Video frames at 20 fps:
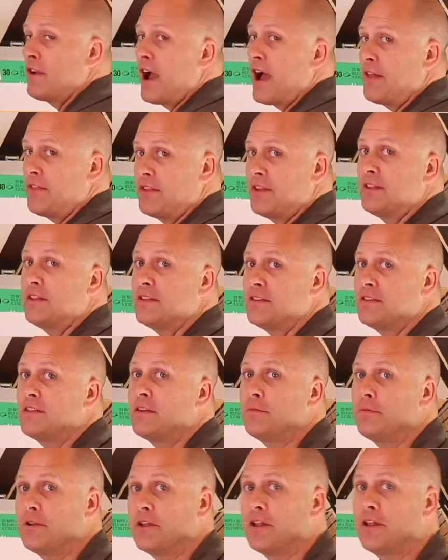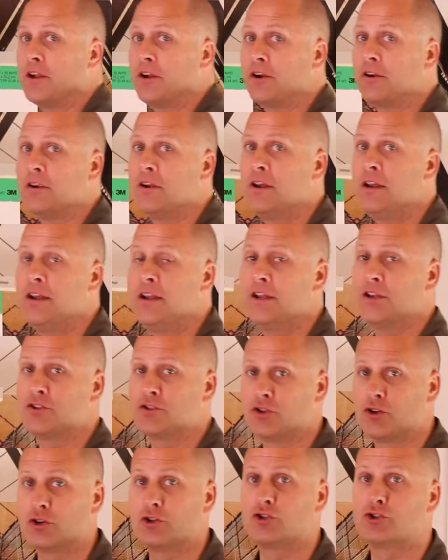gotten in the simulator is
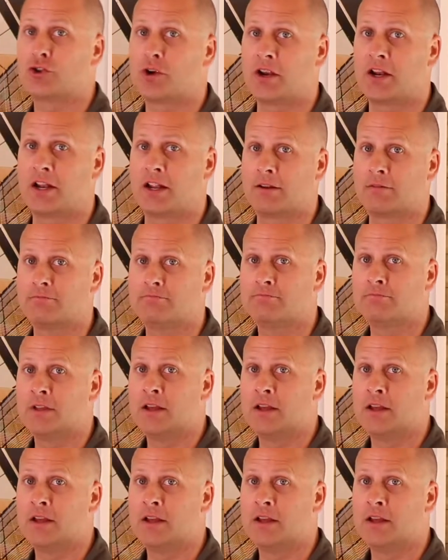good training.